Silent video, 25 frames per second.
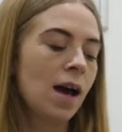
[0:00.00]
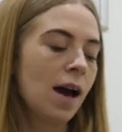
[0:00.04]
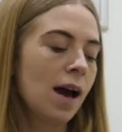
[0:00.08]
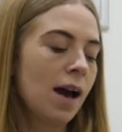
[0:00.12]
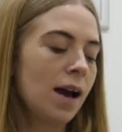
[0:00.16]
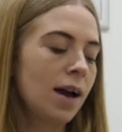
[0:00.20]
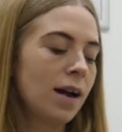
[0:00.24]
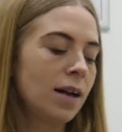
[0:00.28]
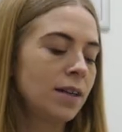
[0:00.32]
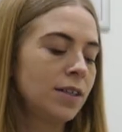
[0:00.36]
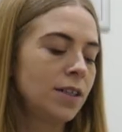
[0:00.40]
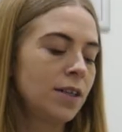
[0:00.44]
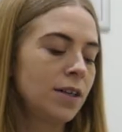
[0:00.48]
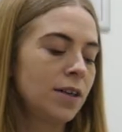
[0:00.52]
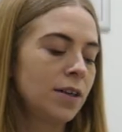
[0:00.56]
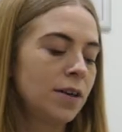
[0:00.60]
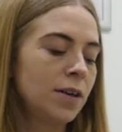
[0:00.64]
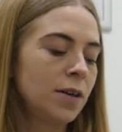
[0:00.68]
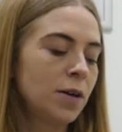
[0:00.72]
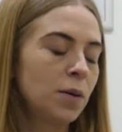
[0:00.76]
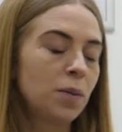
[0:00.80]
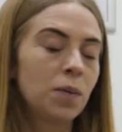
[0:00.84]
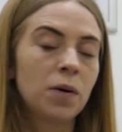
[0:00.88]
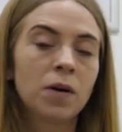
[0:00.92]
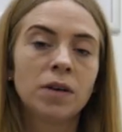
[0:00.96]
and
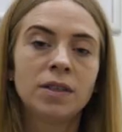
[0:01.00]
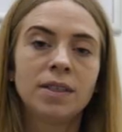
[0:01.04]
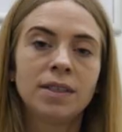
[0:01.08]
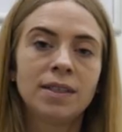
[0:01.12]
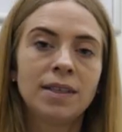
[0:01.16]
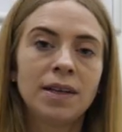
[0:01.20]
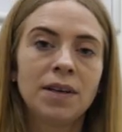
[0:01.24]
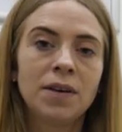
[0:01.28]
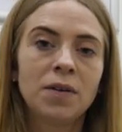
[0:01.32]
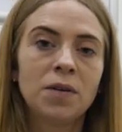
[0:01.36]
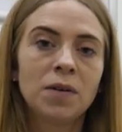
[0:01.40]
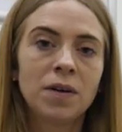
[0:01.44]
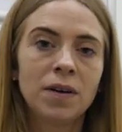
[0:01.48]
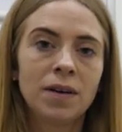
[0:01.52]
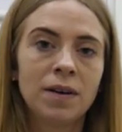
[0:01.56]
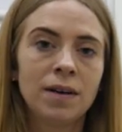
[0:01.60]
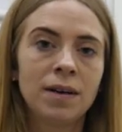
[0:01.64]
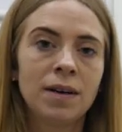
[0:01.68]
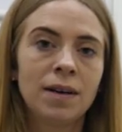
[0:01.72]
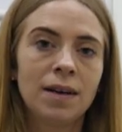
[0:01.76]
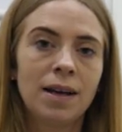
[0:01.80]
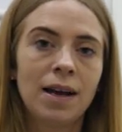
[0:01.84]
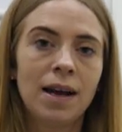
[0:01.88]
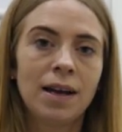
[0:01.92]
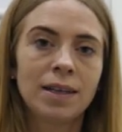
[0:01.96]
you're purchasing other
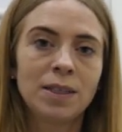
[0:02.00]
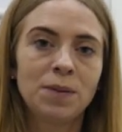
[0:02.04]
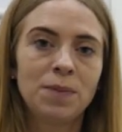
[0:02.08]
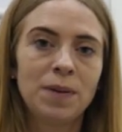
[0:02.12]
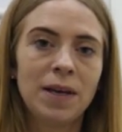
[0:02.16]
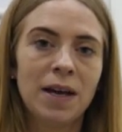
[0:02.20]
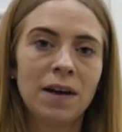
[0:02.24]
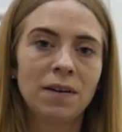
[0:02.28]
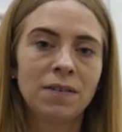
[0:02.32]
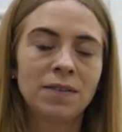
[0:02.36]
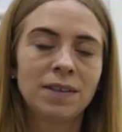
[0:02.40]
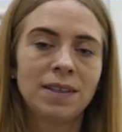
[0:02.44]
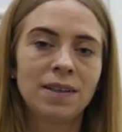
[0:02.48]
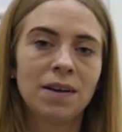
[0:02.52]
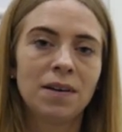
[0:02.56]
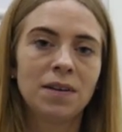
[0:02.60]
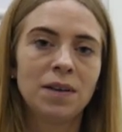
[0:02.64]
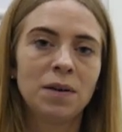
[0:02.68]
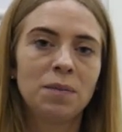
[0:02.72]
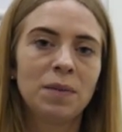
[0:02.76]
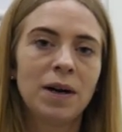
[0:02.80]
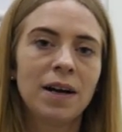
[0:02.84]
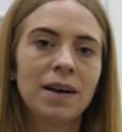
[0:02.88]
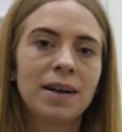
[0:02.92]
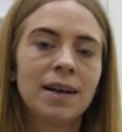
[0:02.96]
SPFs on
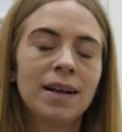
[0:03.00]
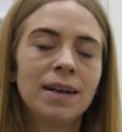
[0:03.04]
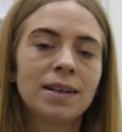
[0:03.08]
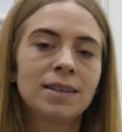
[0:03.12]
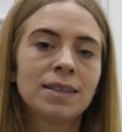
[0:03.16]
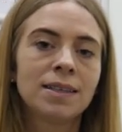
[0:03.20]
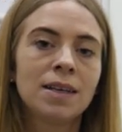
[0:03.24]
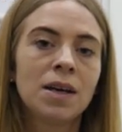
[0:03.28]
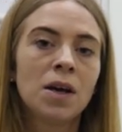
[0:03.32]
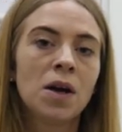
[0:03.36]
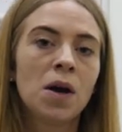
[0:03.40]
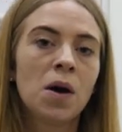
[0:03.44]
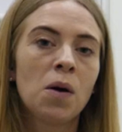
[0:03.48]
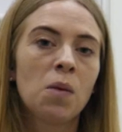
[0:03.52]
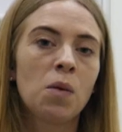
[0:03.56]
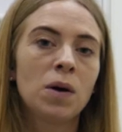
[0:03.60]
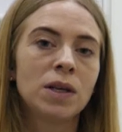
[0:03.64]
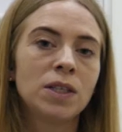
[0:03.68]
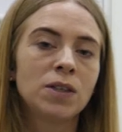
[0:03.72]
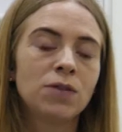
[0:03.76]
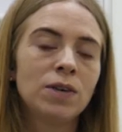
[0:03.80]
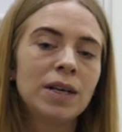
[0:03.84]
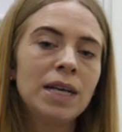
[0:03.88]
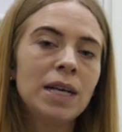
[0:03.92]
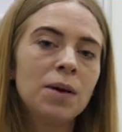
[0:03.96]
the market,
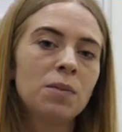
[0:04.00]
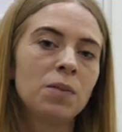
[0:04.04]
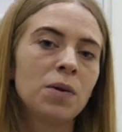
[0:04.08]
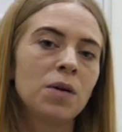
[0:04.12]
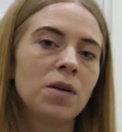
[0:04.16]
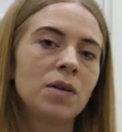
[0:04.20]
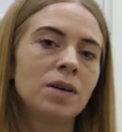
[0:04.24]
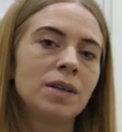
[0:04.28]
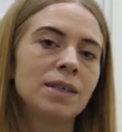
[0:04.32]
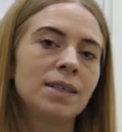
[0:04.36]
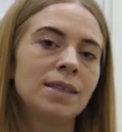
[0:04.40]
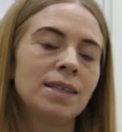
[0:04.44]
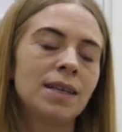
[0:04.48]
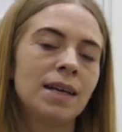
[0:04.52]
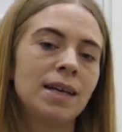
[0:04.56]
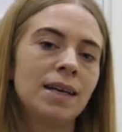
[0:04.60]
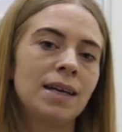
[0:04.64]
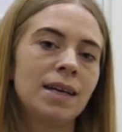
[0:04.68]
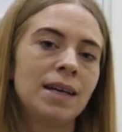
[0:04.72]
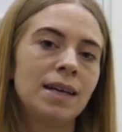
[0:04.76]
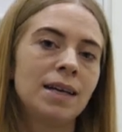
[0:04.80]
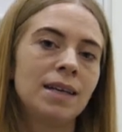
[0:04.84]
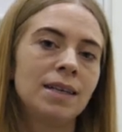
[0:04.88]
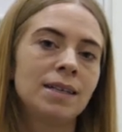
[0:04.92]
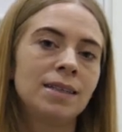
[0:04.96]
what's really important
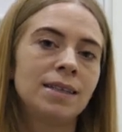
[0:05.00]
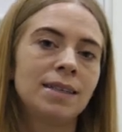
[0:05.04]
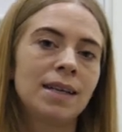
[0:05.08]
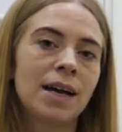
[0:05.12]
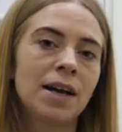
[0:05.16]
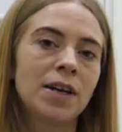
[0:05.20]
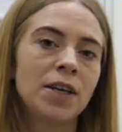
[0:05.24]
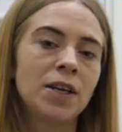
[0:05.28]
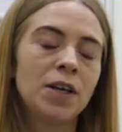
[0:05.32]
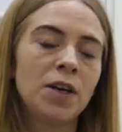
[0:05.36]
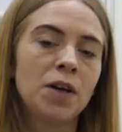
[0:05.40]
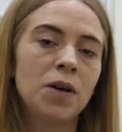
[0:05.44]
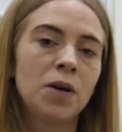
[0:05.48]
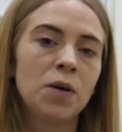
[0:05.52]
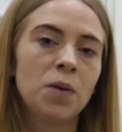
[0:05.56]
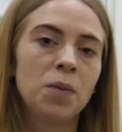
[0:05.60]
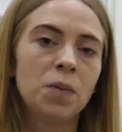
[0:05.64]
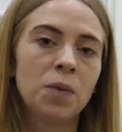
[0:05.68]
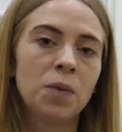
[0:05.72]
is that you